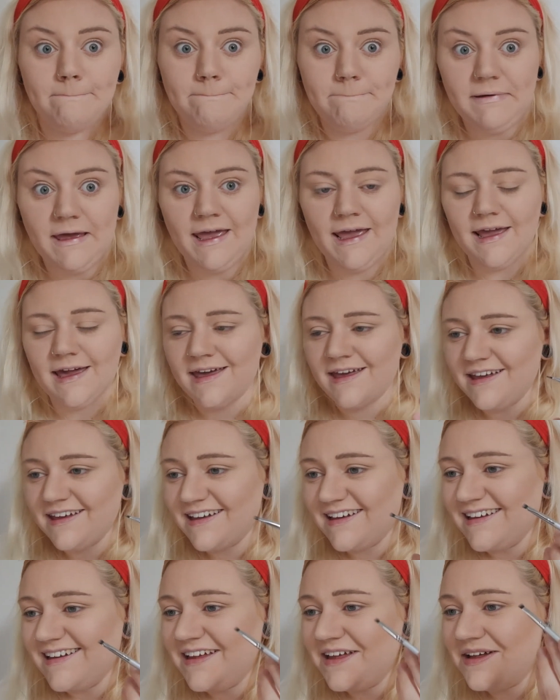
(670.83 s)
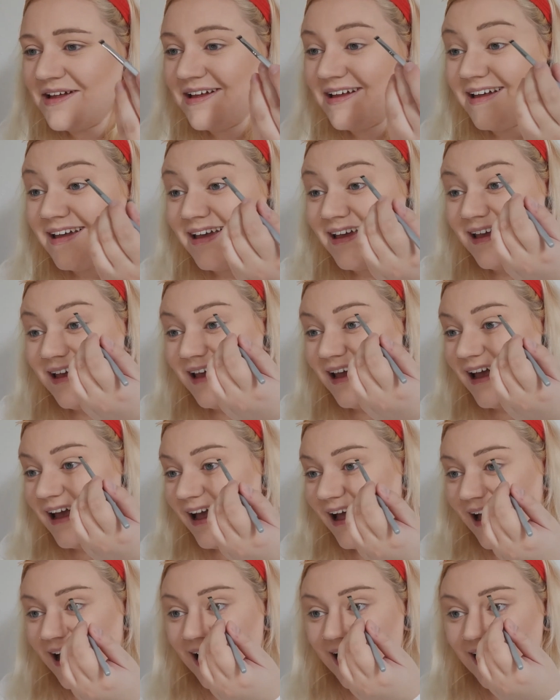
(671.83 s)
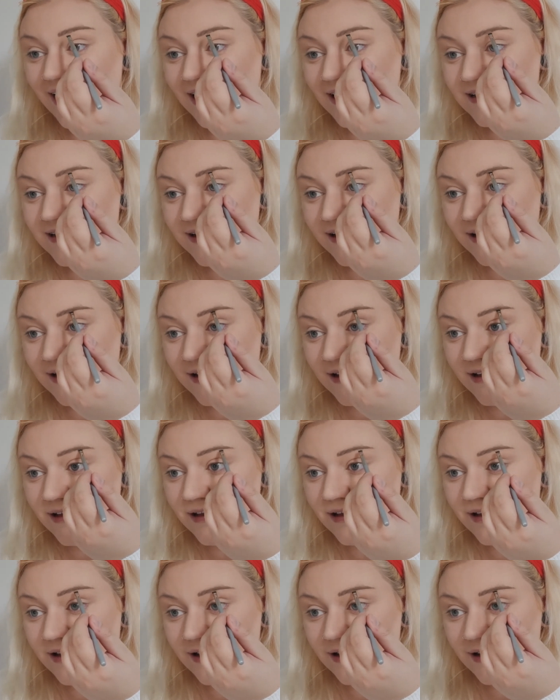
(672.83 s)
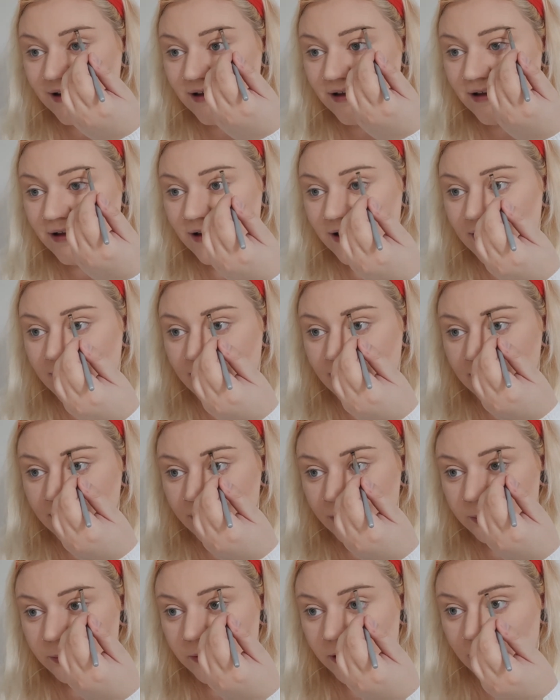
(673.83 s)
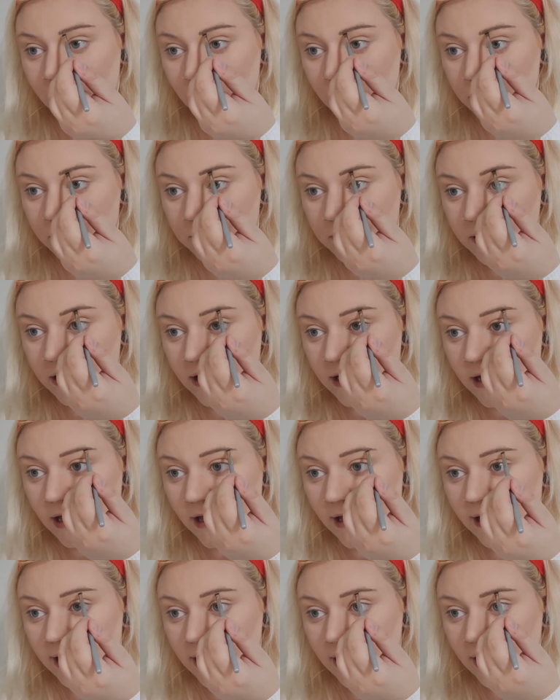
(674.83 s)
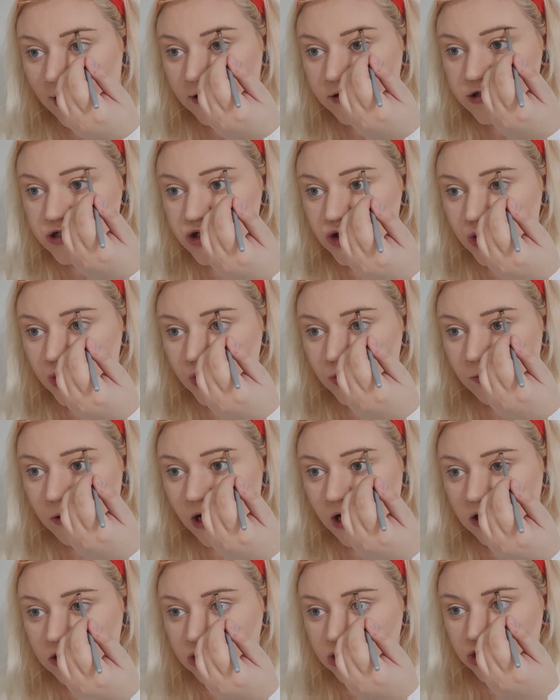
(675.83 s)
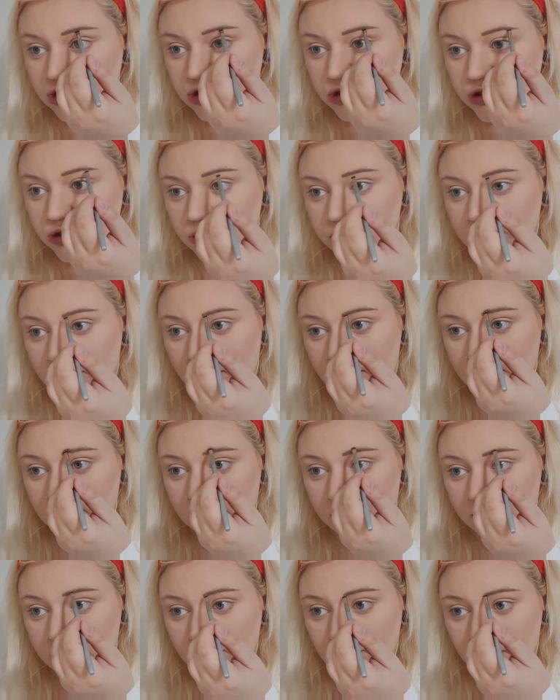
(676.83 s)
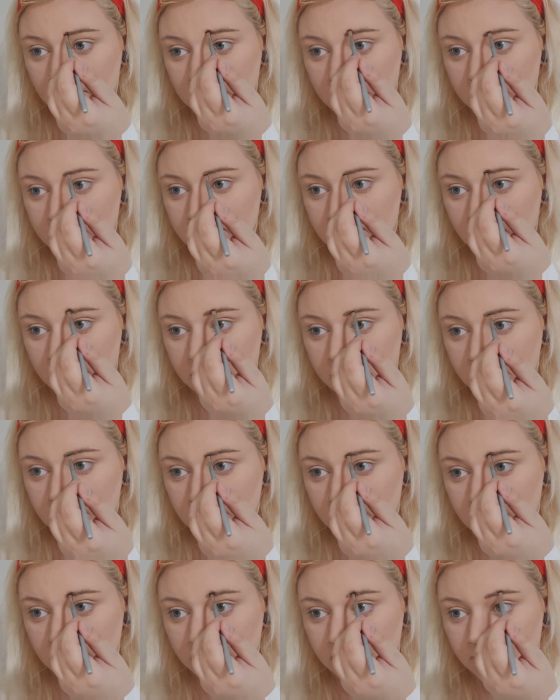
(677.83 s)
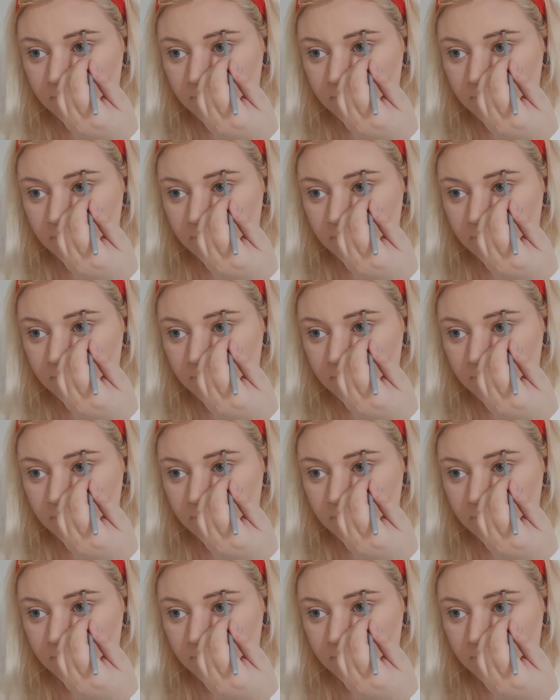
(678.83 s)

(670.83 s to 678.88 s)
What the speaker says: big and an angled brow would be like kind of too much on them, if that makes sense.